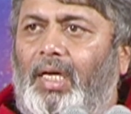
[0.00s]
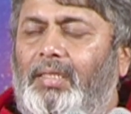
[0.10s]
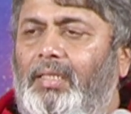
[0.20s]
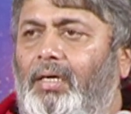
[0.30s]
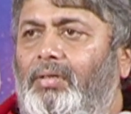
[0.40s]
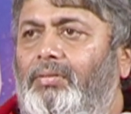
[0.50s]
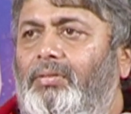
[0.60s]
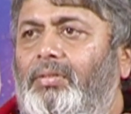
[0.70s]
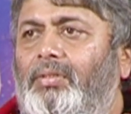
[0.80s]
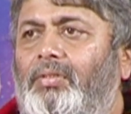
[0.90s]
And now
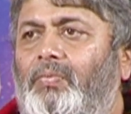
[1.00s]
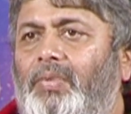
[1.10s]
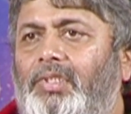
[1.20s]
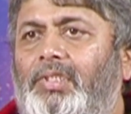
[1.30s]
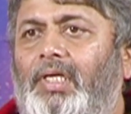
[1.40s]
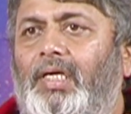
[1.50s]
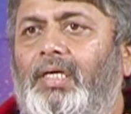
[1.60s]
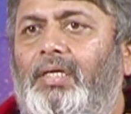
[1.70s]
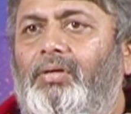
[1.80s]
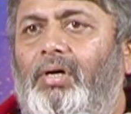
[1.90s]
we
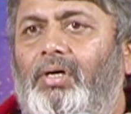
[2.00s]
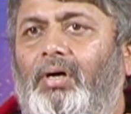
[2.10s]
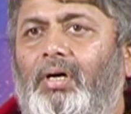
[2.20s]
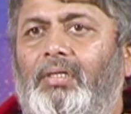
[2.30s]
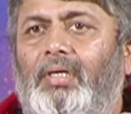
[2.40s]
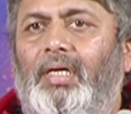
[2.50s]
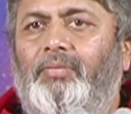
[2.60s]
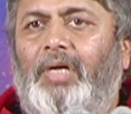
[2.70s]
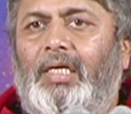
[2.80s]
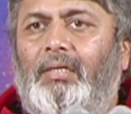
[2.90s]
say, your God
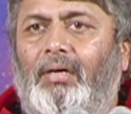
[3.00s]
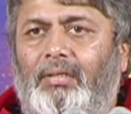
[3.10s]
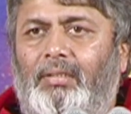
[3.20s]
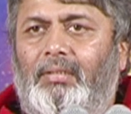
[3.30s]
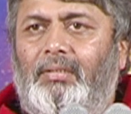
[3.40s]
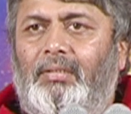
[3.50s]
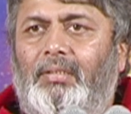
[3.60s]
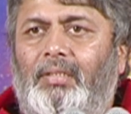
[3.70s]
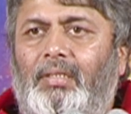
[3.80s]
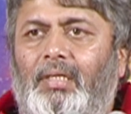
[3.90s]
and my God.
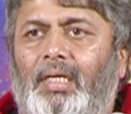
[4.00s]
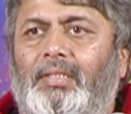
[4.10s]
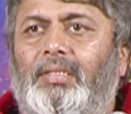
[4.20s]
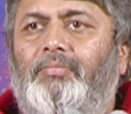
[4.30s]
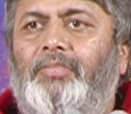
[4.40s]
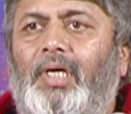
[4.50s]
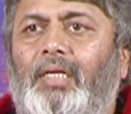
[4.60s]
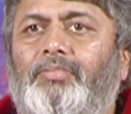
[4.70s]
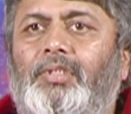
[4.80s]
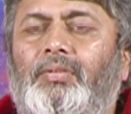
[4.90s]
And
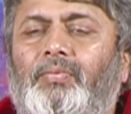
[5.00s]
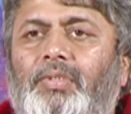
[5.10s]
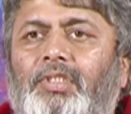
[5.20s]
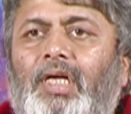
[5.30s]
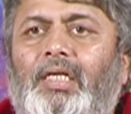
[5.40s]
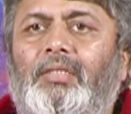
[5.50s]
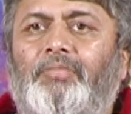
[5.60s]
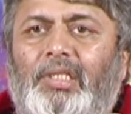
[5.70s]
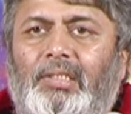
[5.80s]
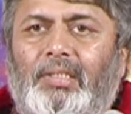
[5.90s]
sometimes we start
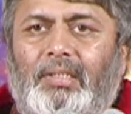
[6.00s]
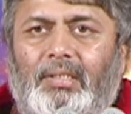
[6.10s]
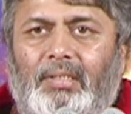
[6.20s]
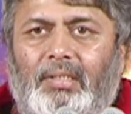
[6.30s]
debating